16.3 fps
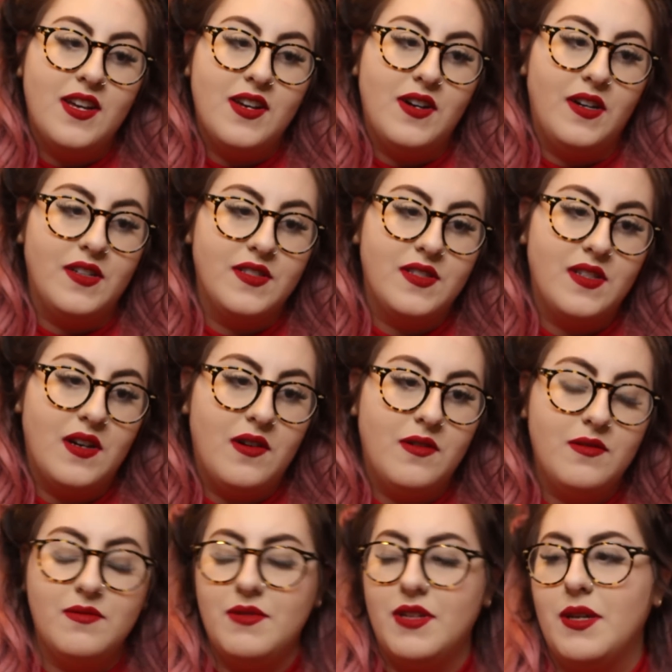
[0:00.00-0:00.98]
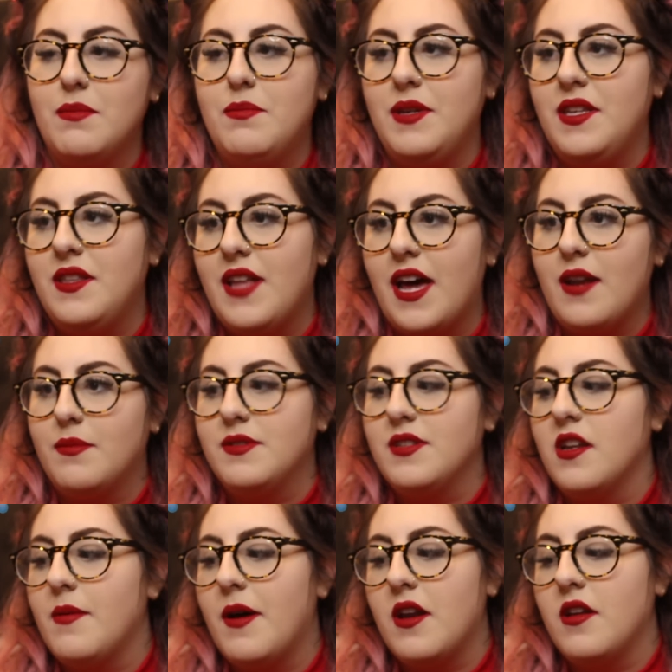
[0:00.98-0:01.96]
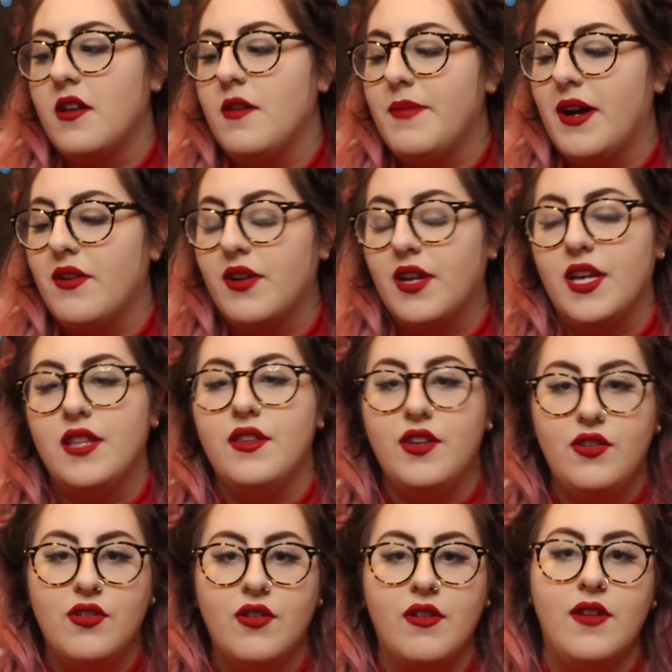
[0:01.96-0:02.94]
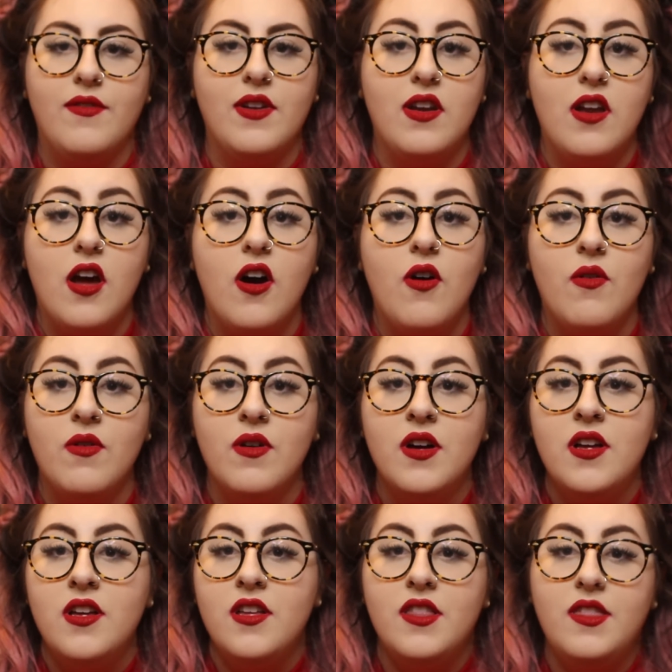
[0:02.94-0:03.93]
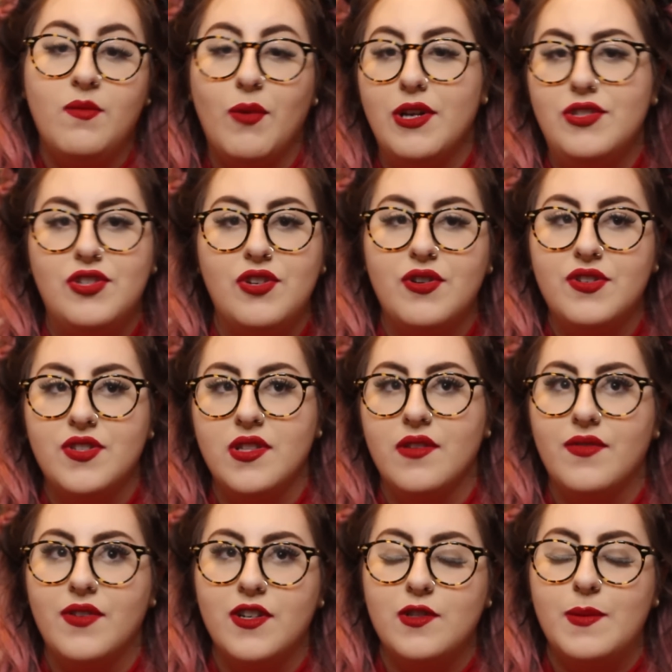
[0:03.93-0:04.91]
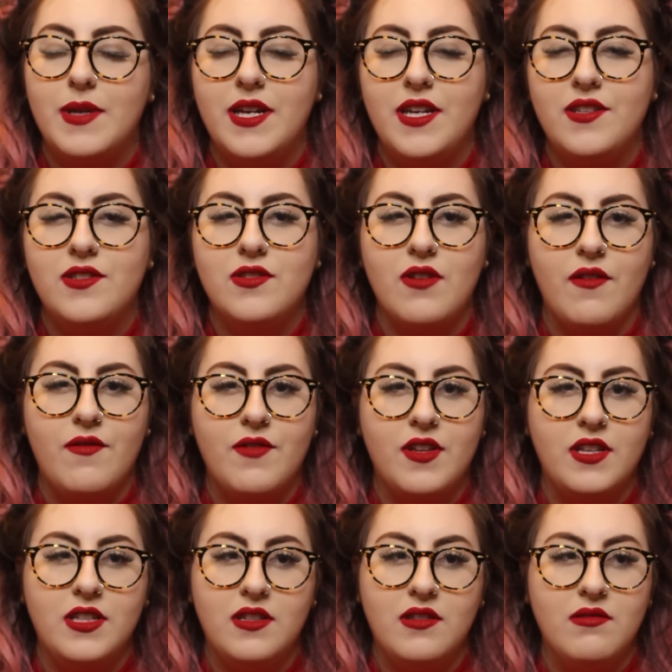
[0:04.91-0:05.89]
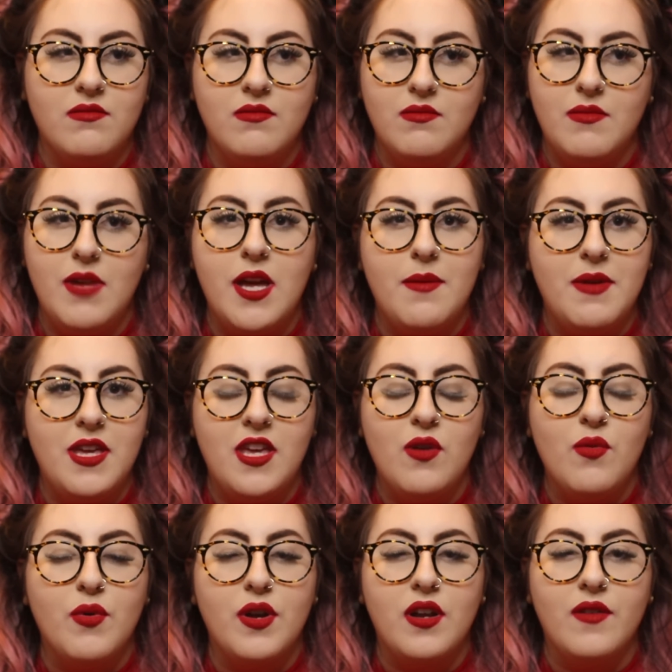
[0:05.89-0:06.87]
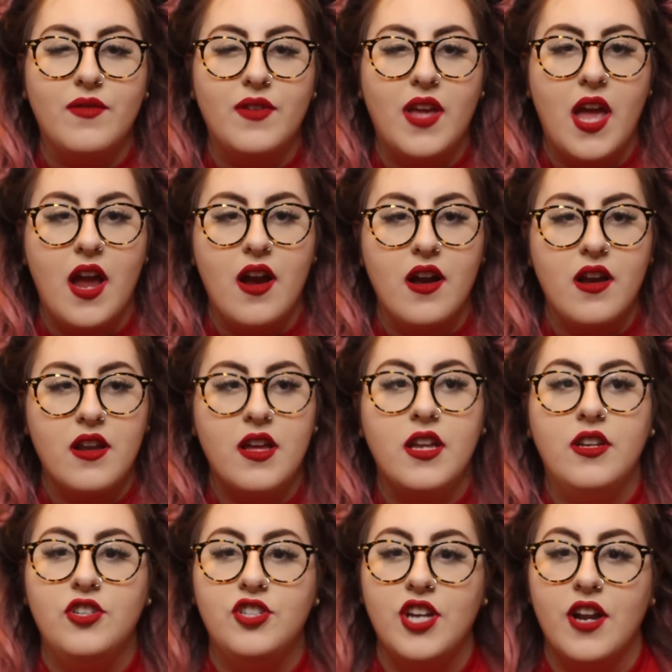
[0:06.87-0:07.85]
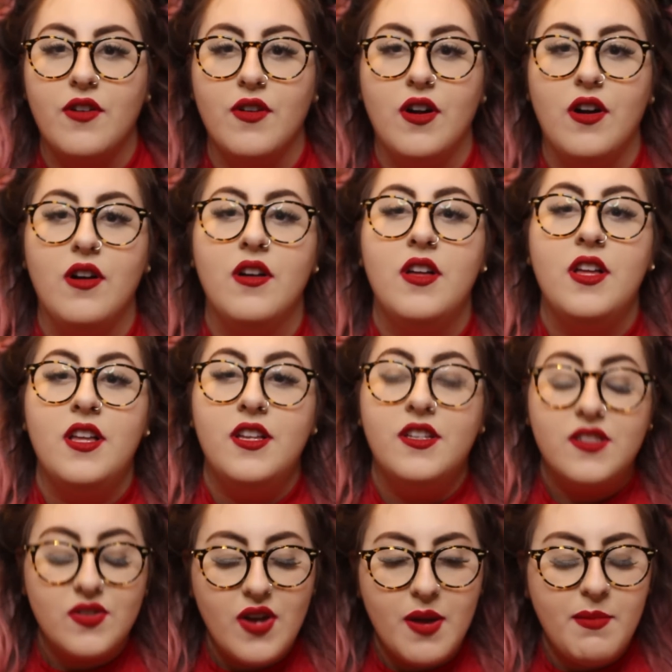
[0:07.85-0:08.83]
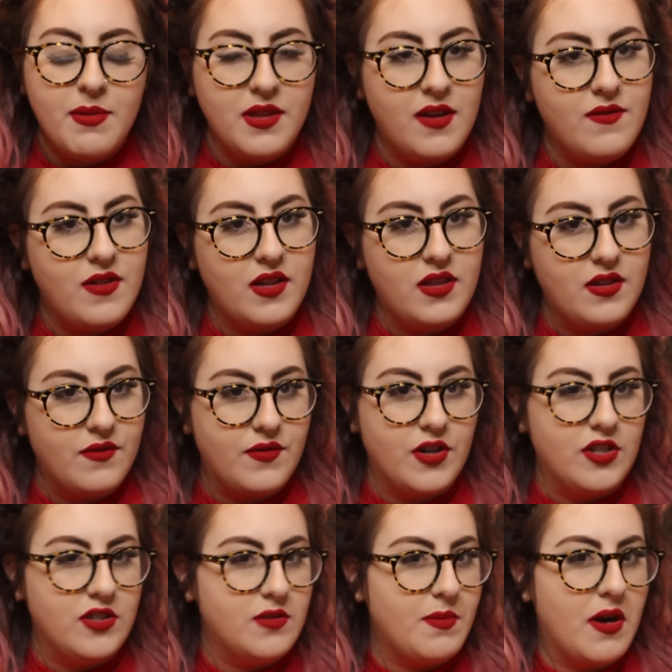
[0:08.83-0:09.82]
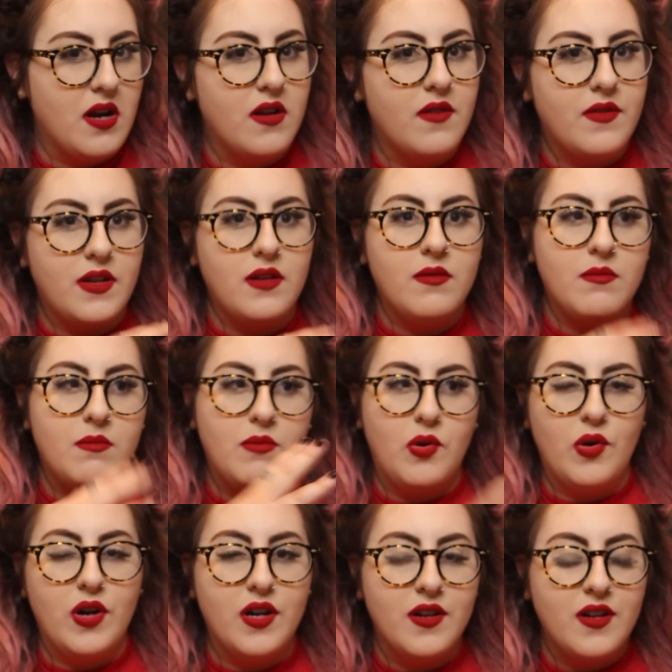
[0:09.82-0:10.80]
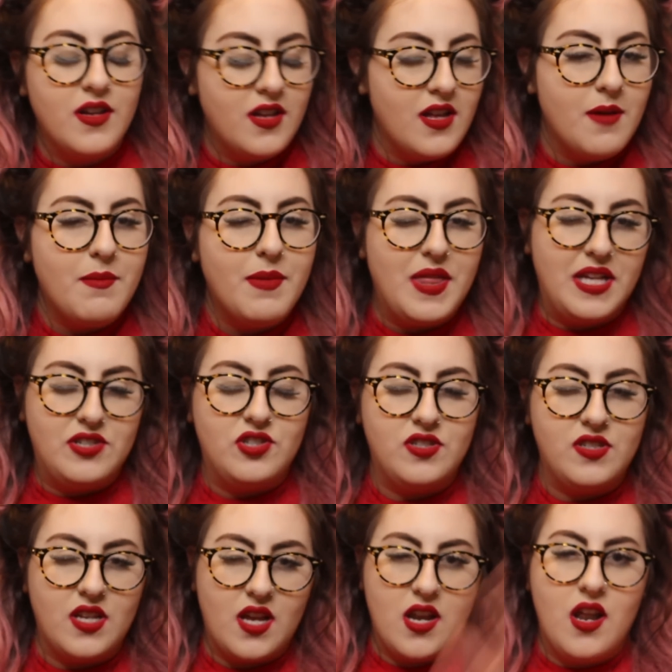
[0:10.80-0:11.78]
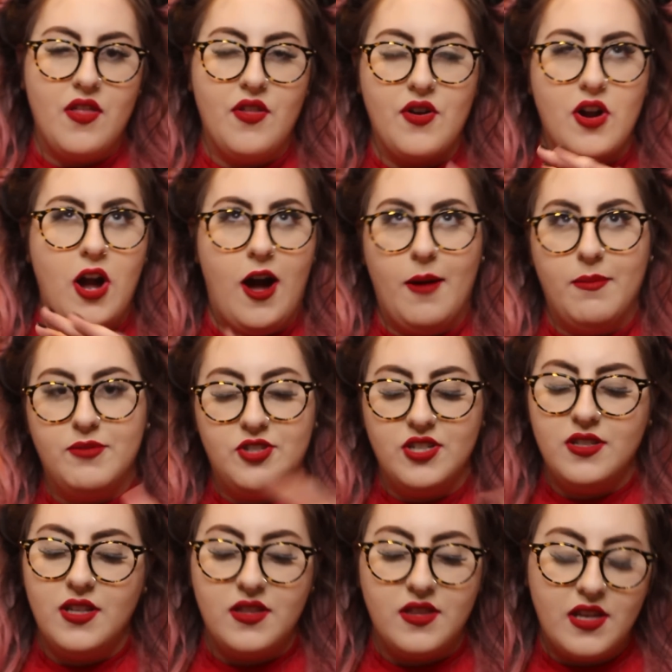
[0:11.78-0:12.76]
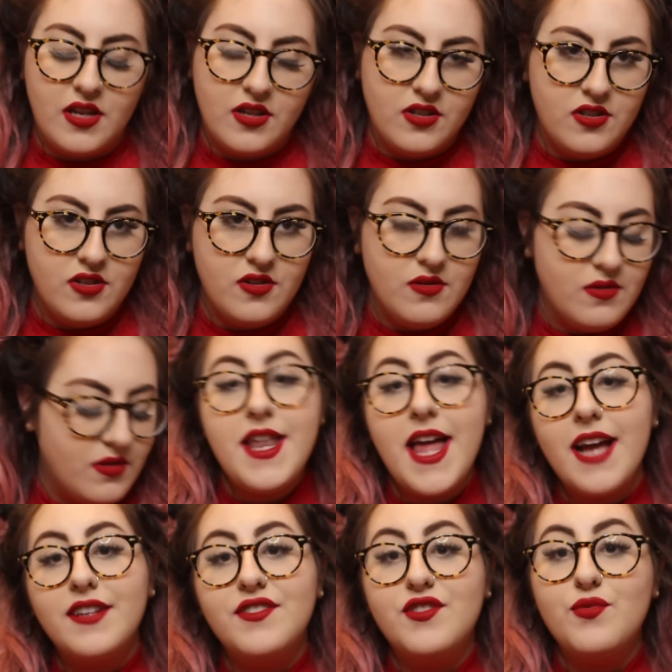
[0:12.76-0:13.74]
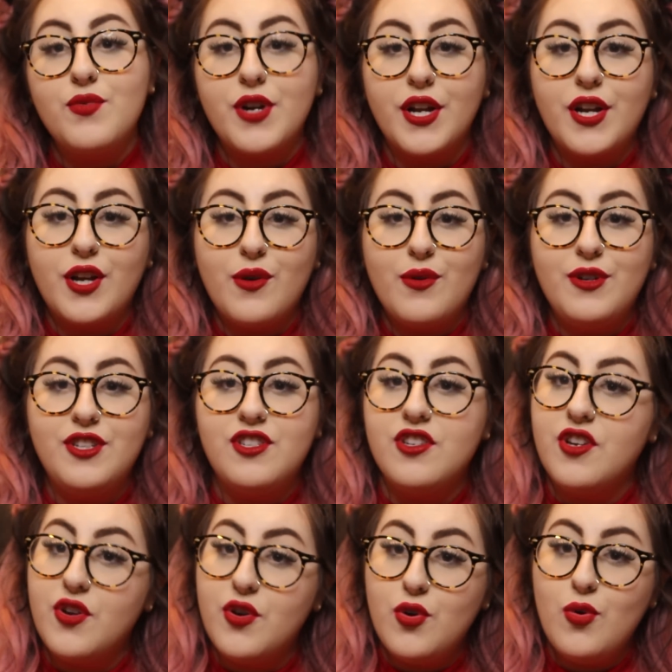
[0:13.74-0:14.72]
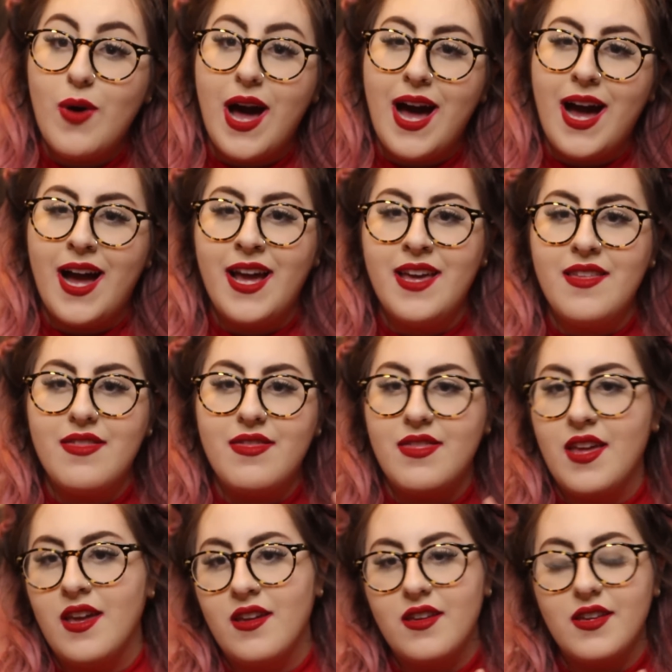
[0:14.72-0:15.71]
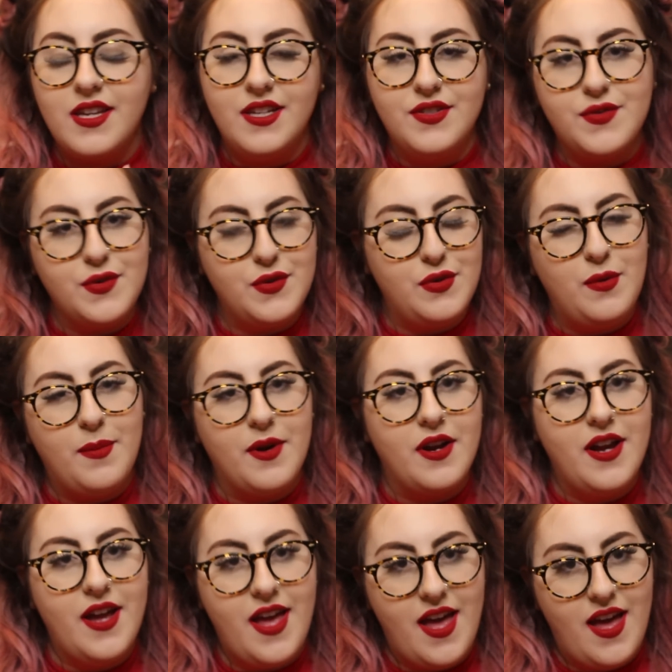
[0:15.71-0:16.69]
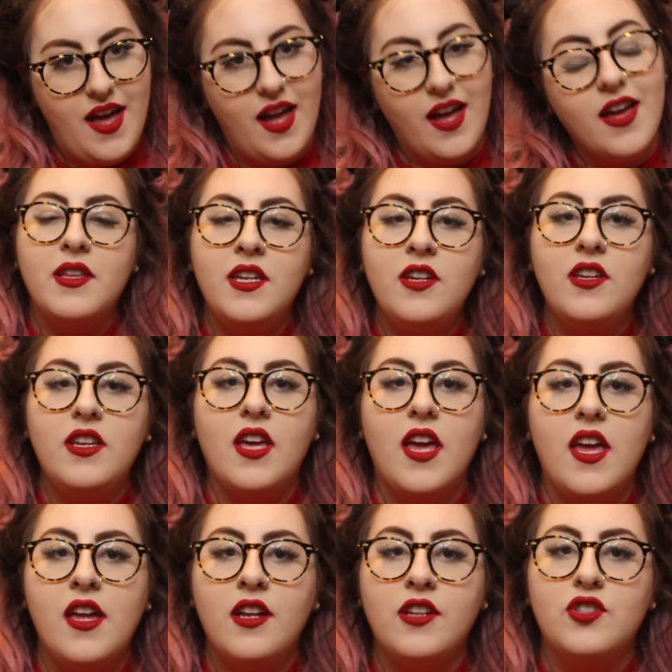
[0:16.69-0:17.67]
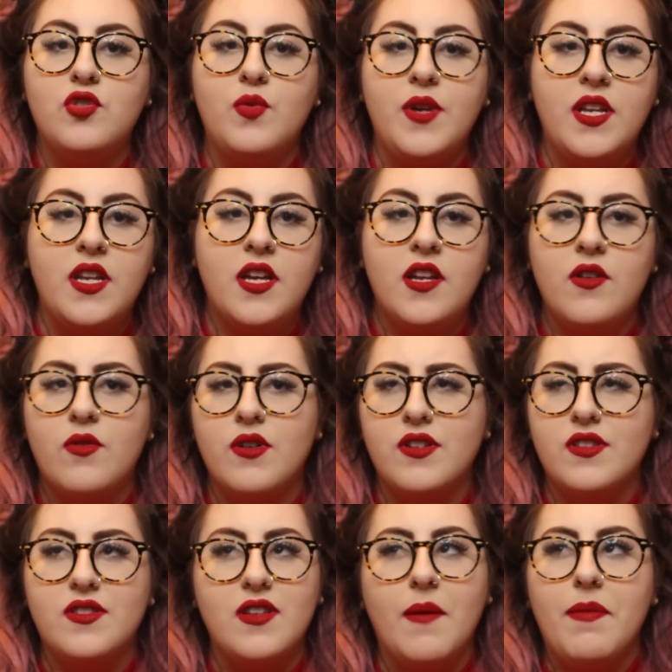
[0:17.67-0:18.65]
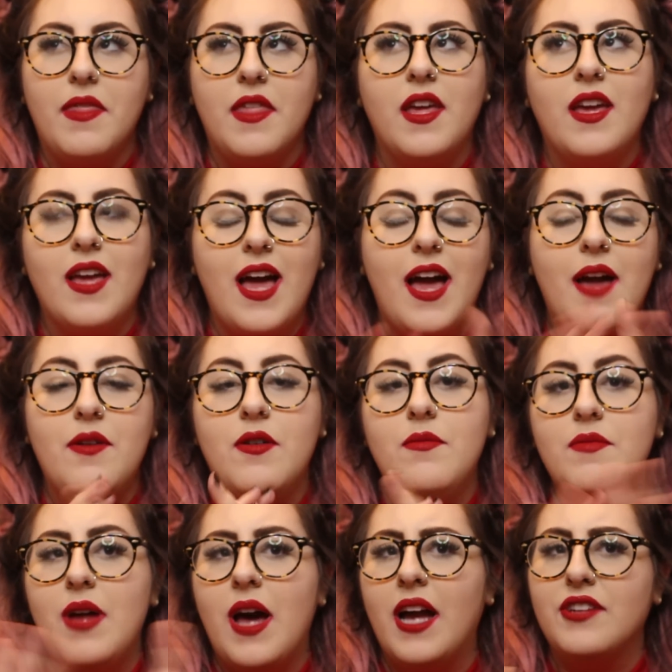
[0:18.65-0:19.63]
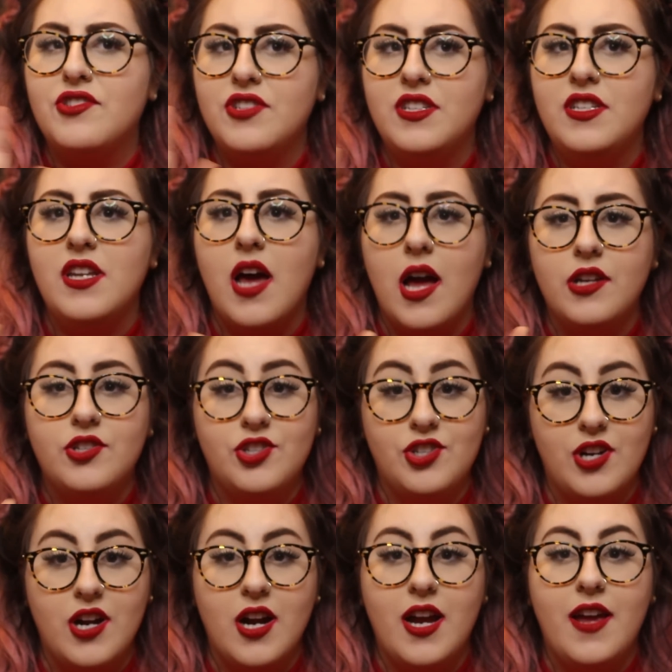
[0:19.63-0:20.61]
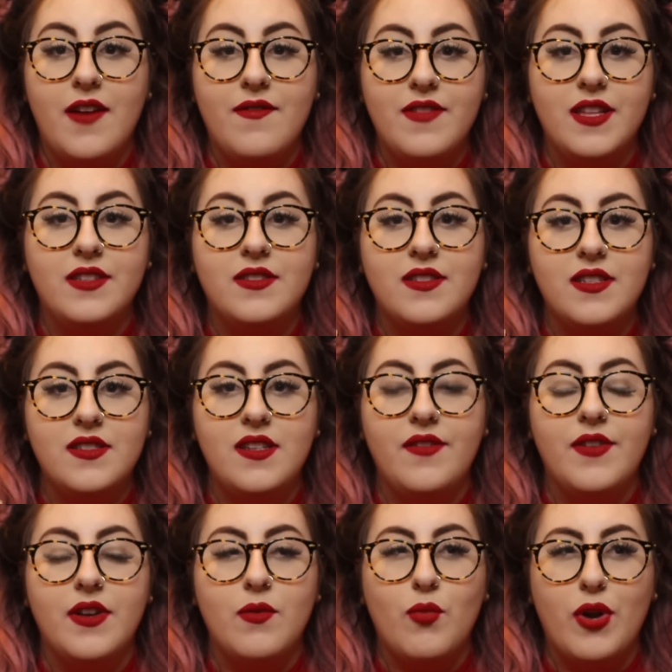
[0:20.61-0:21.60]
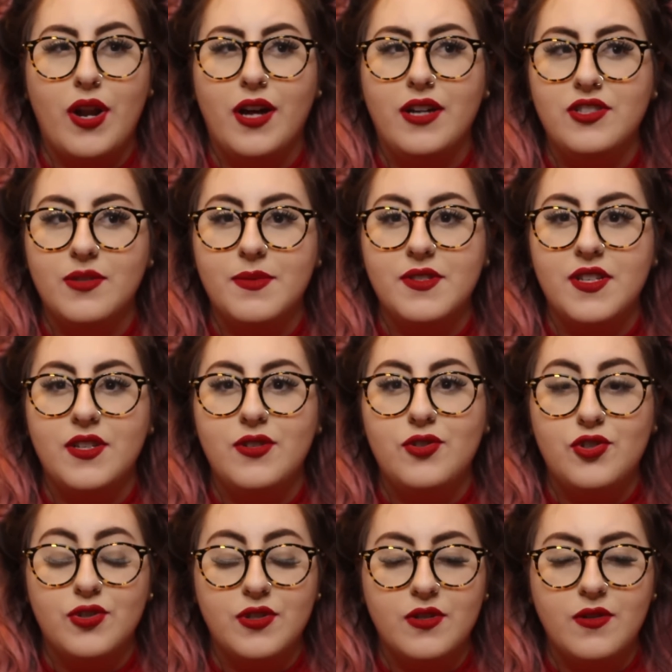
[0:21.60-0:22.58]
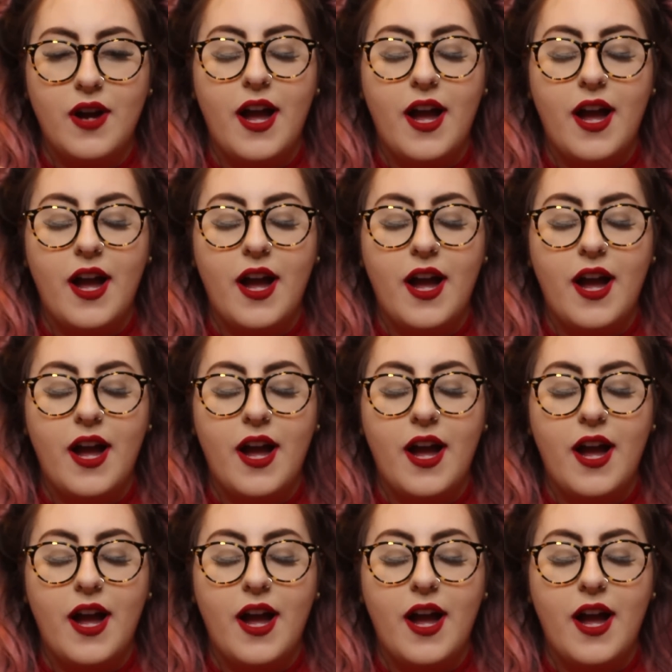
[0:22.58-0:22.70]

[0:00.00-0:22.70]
Also, like, be that upset about it, about a kid that you don't even know was yours in the first place. So I feel like maybe he wouldn't have cared in general. So I believe, like, the first part of it more. But that's just, like, another option that they could do. Next, we're gonna go into who I think is Uber A. Eileen King tweeted or something. I'm actually not sure if this is even 100% true.